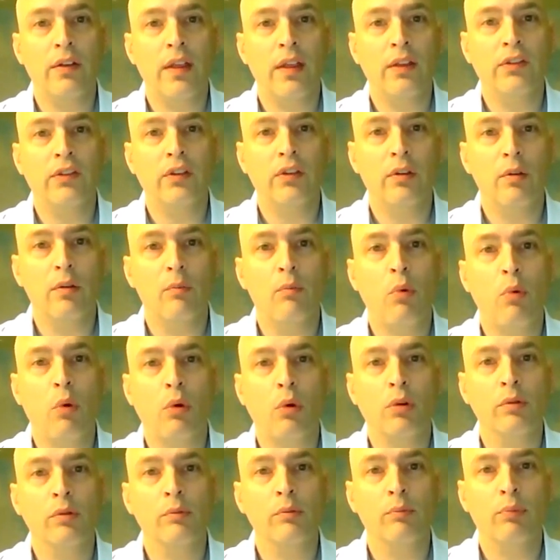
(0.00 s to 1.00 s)
That's an
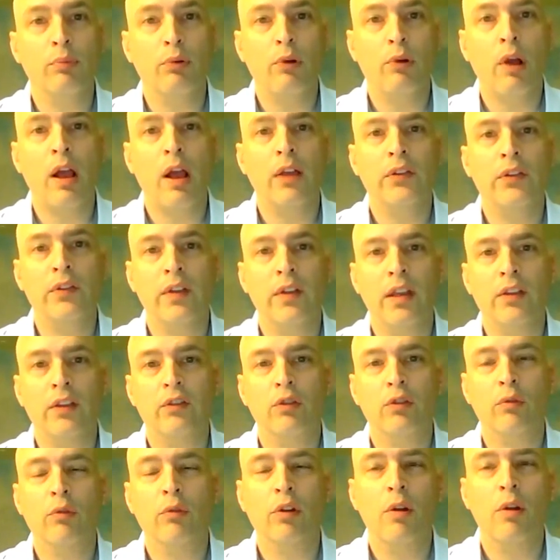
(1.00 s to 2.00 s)
important
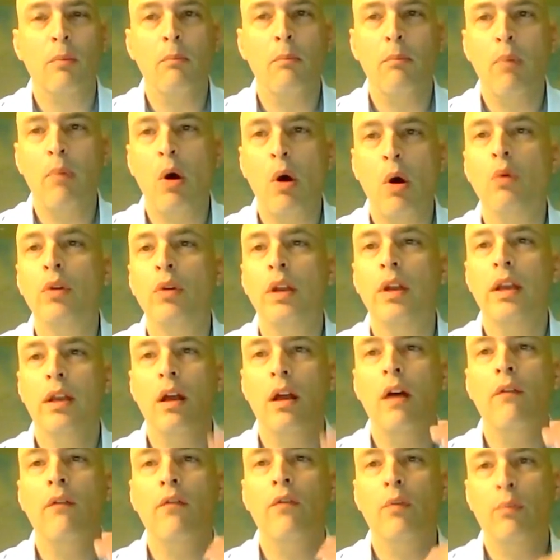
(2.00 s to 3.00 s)
process or component
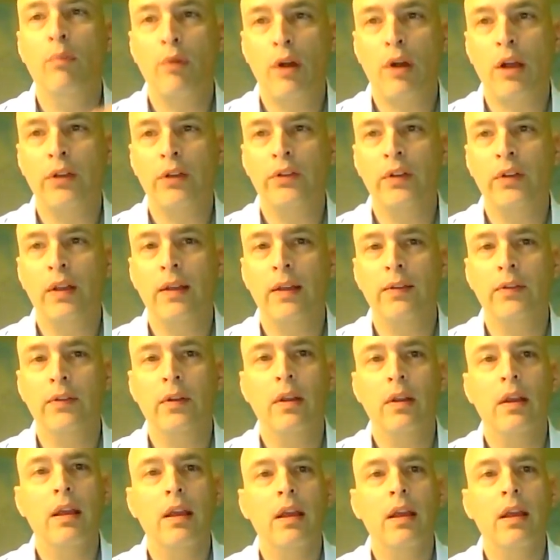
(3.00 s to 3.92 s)
of the process.